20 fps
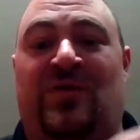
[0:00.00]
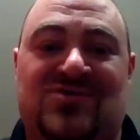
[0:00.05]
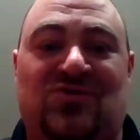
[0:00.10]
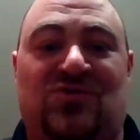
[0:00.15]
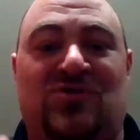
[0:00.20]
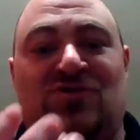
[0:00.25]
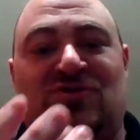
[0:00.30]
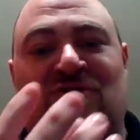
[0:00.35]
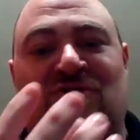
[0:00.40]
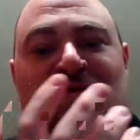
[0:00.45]
So
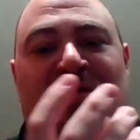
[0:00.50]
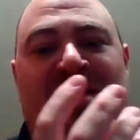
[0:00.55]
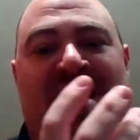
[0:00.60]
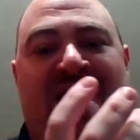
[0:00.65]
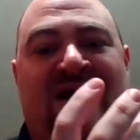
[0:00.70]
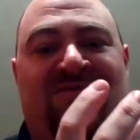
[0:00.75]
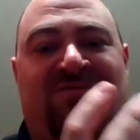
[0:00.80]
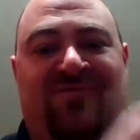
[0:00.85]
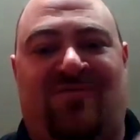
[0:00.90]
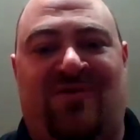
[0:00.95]
you don't
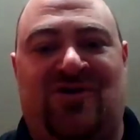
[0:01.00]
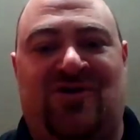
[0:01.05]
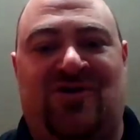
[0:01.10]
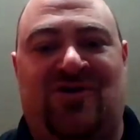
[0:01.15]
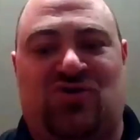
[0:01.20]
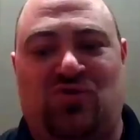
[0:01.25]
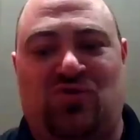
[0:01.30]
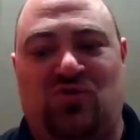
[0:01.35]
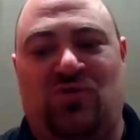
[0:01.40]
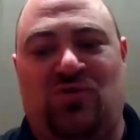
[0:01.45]
have
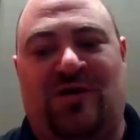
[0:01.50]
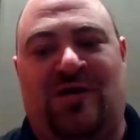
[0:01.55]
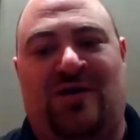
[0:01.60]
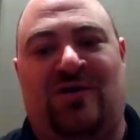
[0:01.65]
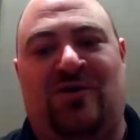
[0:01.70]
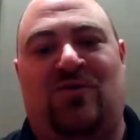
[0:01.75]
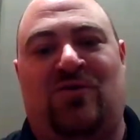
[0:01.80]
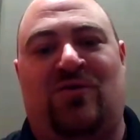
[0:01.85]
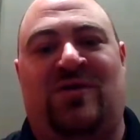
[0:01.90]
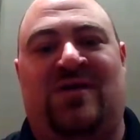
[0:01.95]
fresh cool
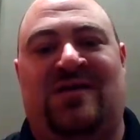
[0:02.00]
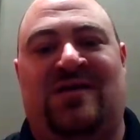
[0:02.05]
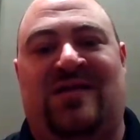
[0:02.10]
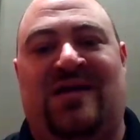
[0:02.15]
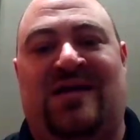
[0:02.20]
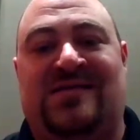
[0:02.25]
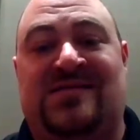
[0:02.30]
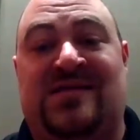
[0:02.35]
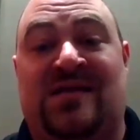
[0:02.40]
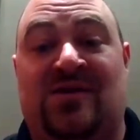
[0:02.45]
air going into
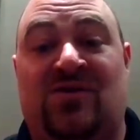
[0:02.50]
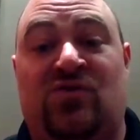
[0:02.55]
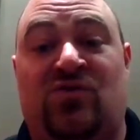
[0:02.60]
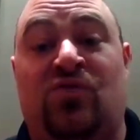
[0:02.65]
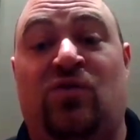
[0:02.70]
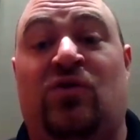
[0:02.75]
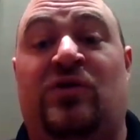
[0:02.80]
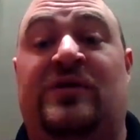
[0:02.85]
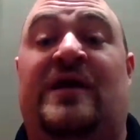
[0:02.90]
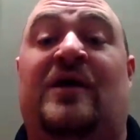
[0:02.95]
that second
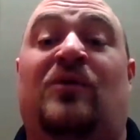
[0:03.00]
cooler.